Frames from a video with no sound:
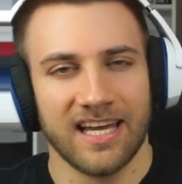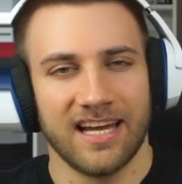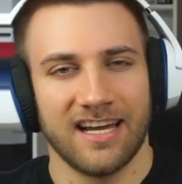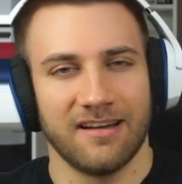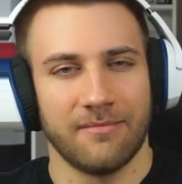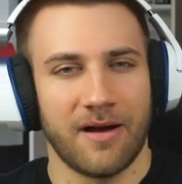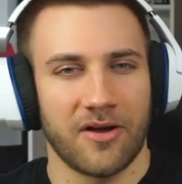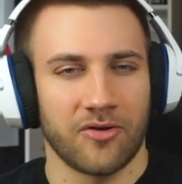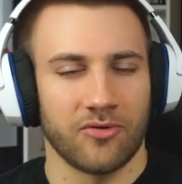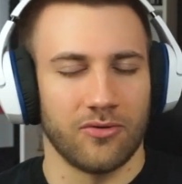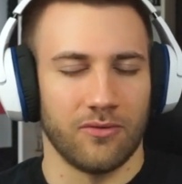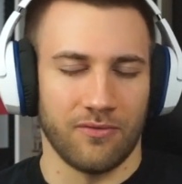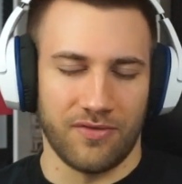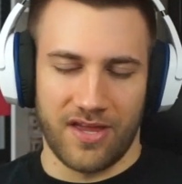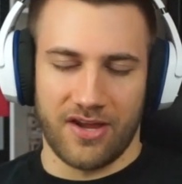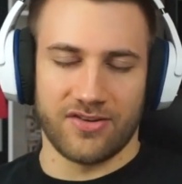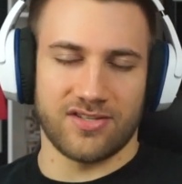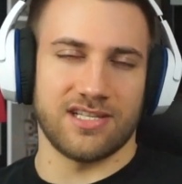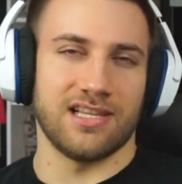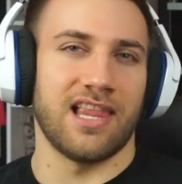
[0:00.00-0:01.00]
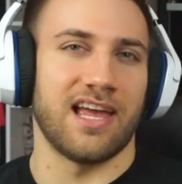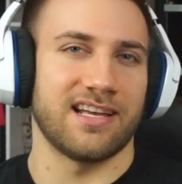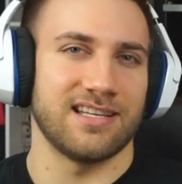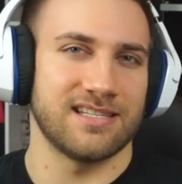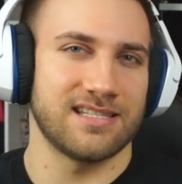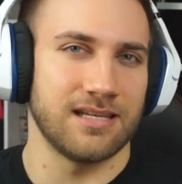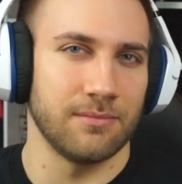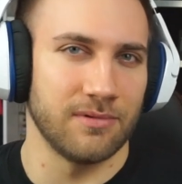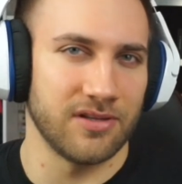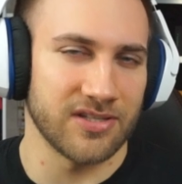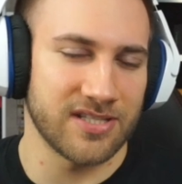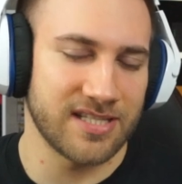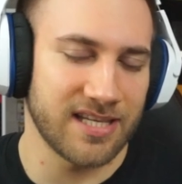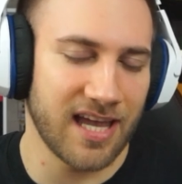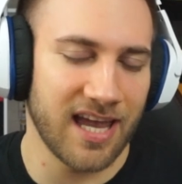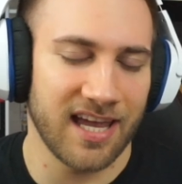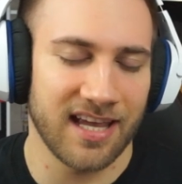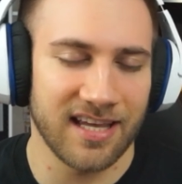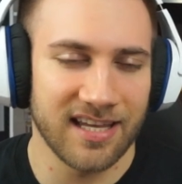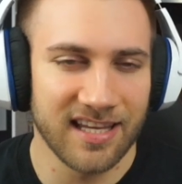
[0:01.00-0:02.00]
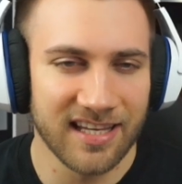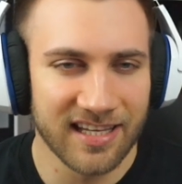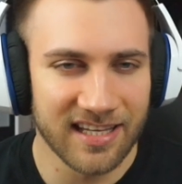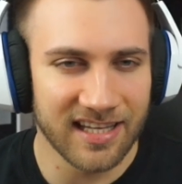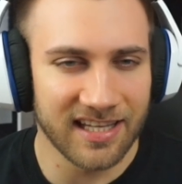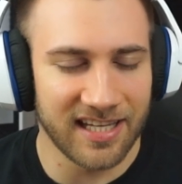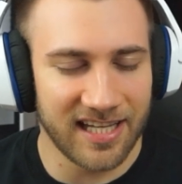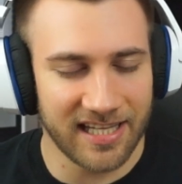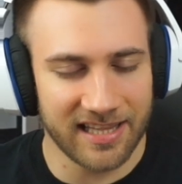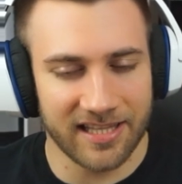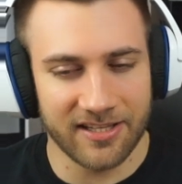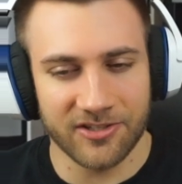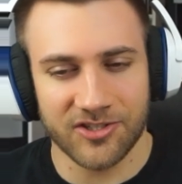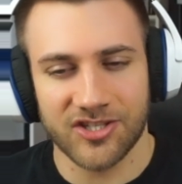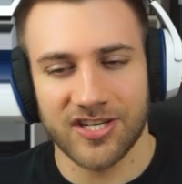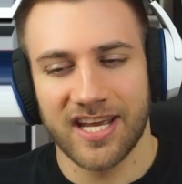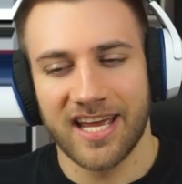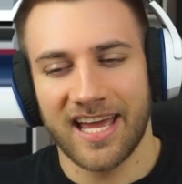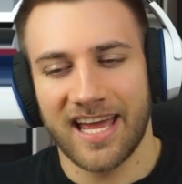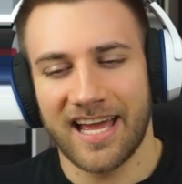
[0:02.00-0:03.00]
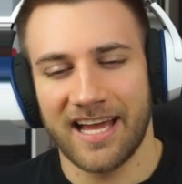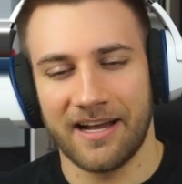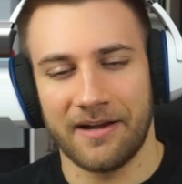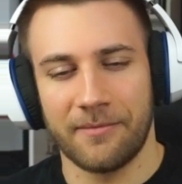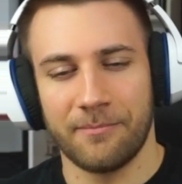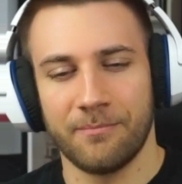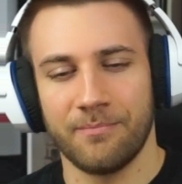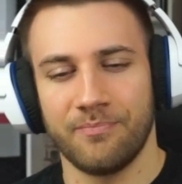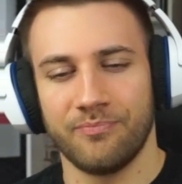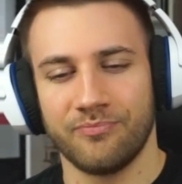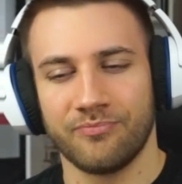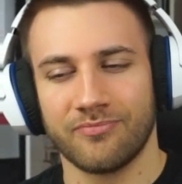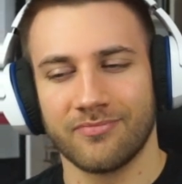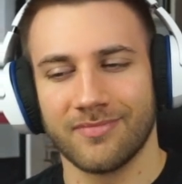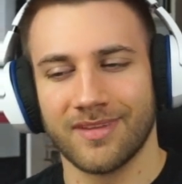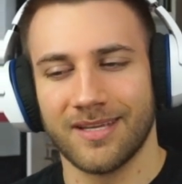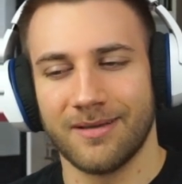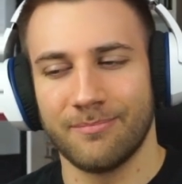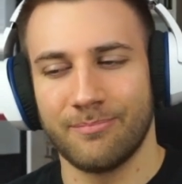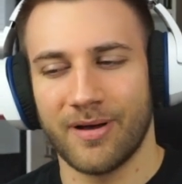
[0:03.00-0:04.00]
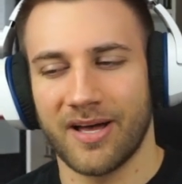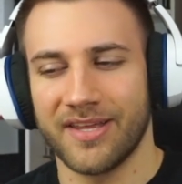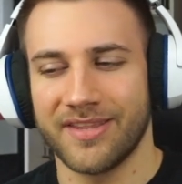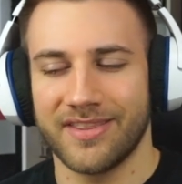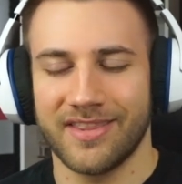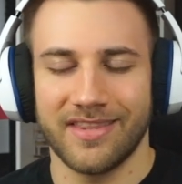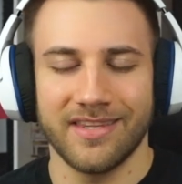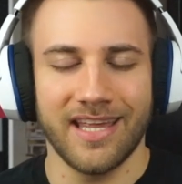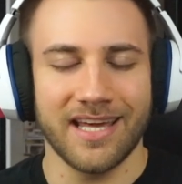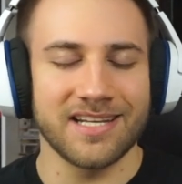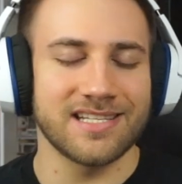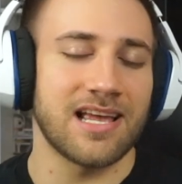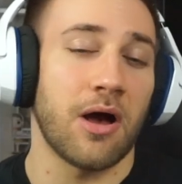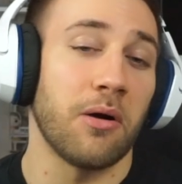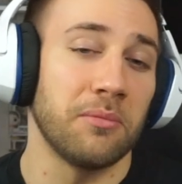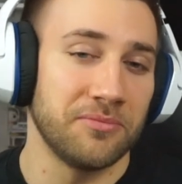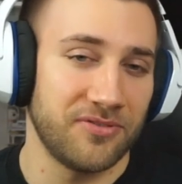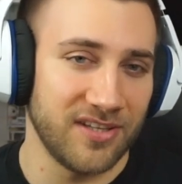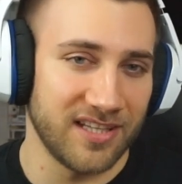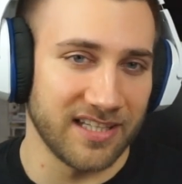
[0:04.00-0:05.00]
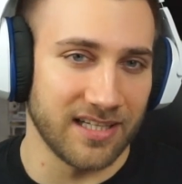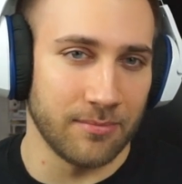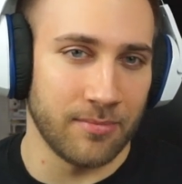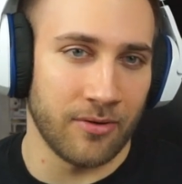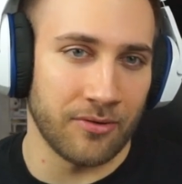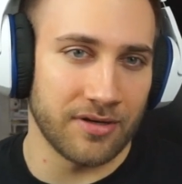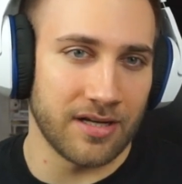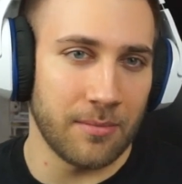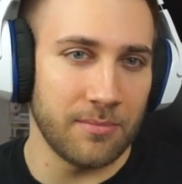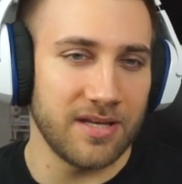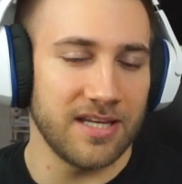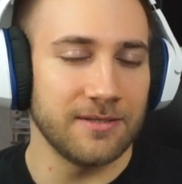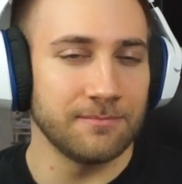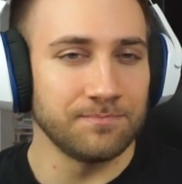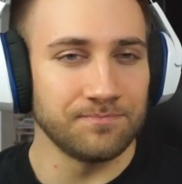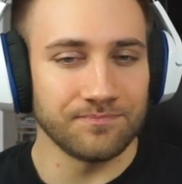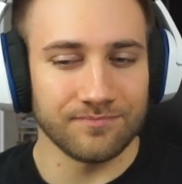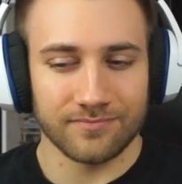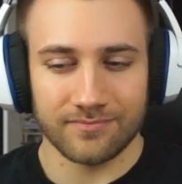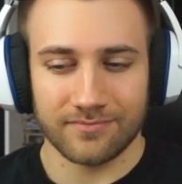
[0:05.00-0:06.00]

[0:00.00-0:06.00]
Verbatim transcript: Um, I don't know if there's like a similar saying in English, um, but that is how I'm feeling about it. I mean,